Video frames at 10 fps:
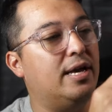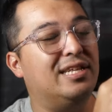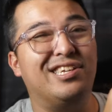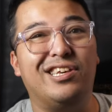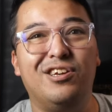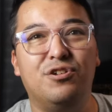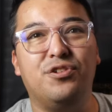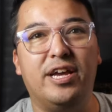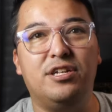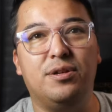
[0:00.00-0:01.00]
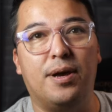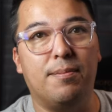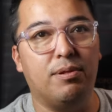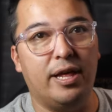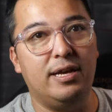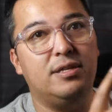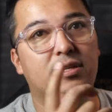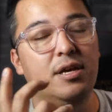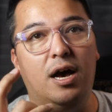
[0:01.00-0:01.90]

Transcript: It secures your HDMI in place,